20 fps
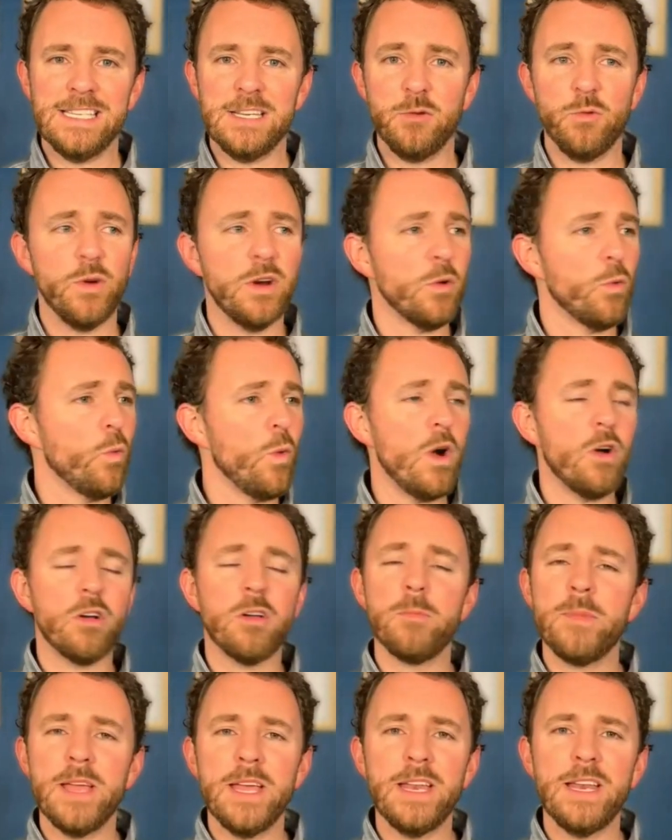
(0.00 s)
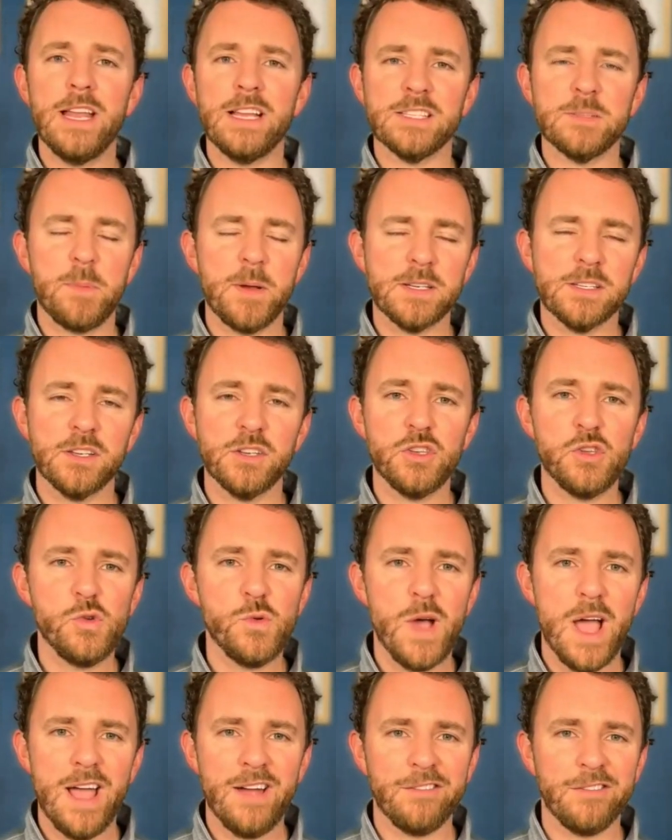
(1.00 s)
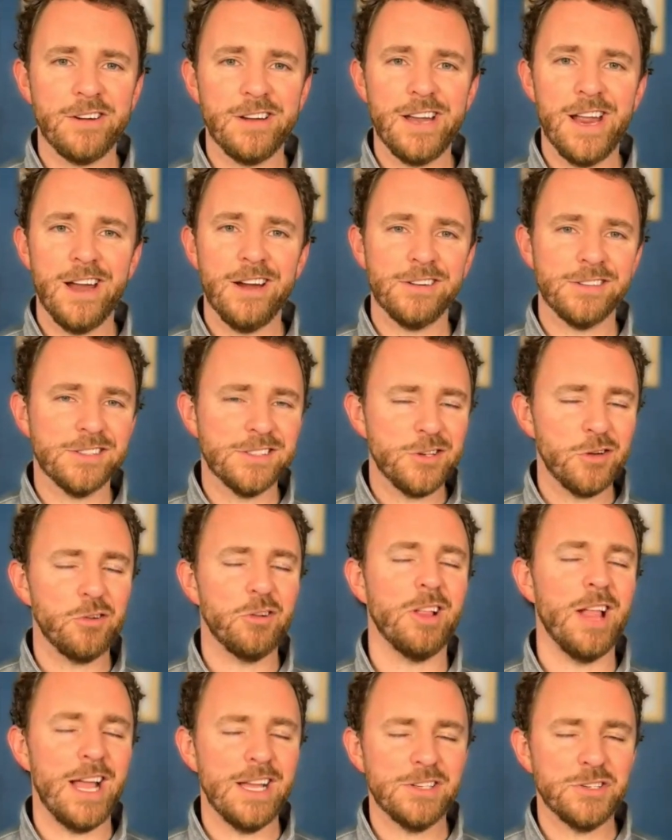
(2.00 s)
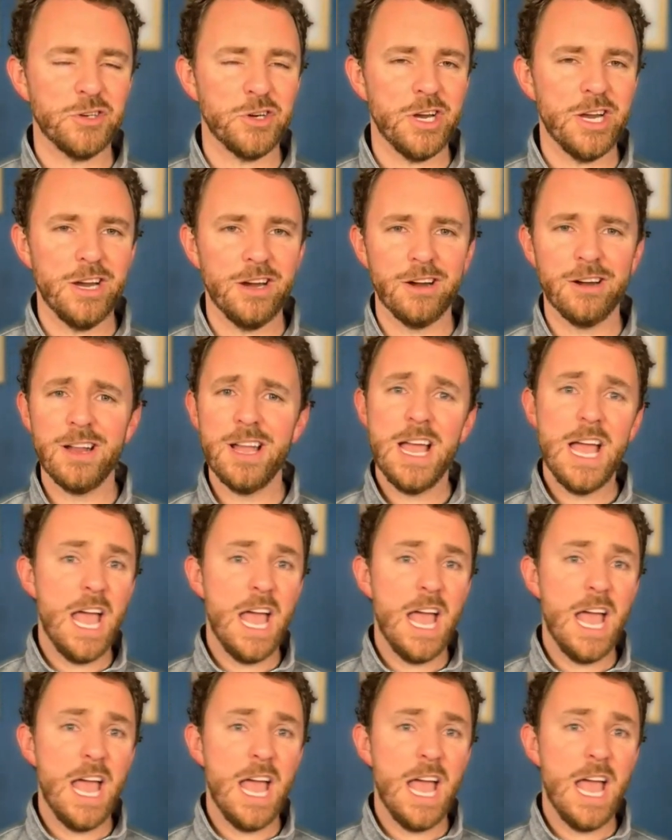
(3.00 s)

Want to welcome in, especially you everydayers. So glad you're here.